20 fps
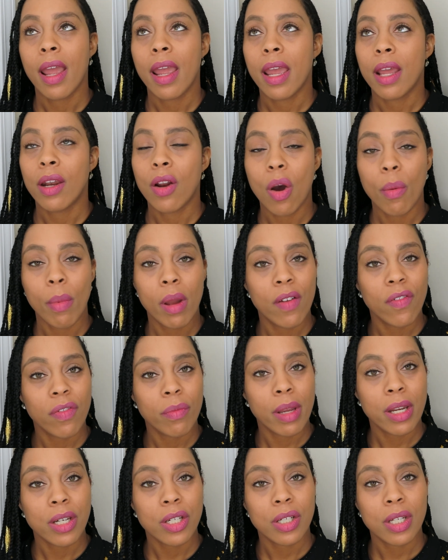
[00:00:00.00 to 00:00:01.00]
and all my
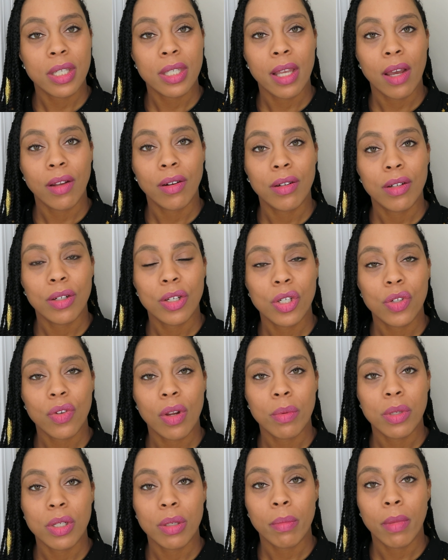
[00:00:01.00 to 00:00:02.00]
information is down in the
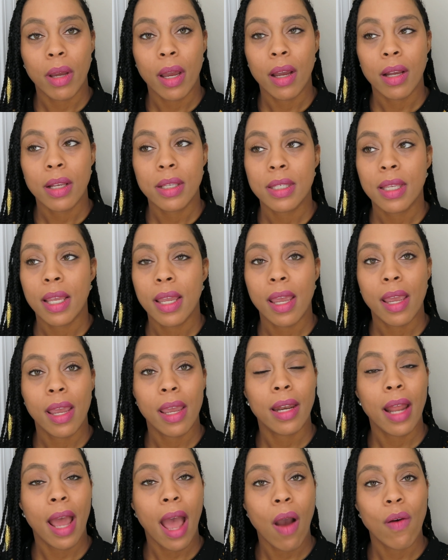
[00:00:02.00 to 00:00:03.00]
description box.
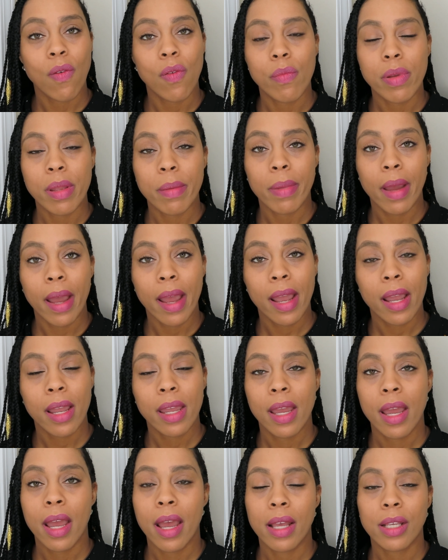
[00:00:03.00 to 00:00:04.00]
And I will be
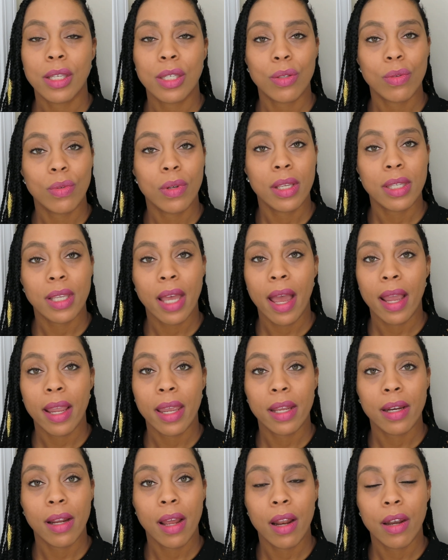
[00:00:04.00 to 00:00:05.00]
back as soon as I
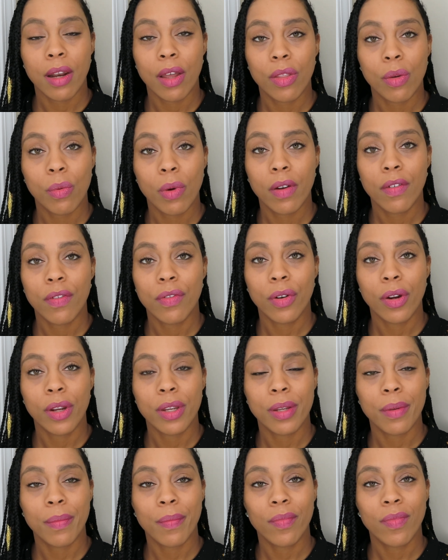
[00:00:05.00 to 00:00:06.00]
get another word for
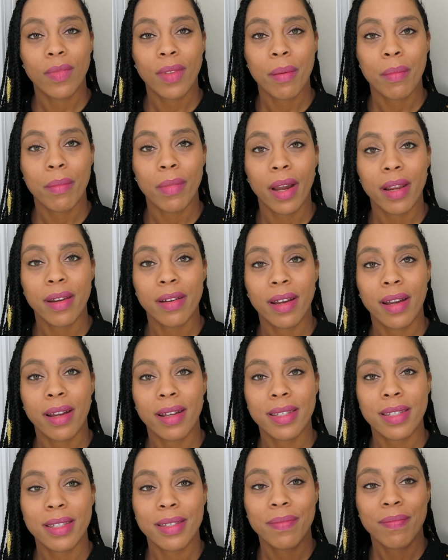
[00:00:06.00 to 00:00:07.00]
you. Bye, you
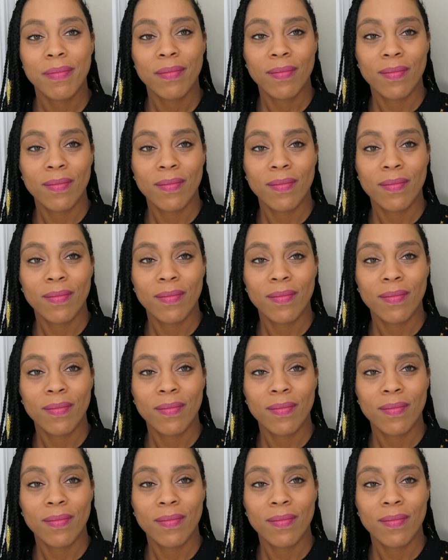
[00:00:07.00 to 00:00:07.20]
guys.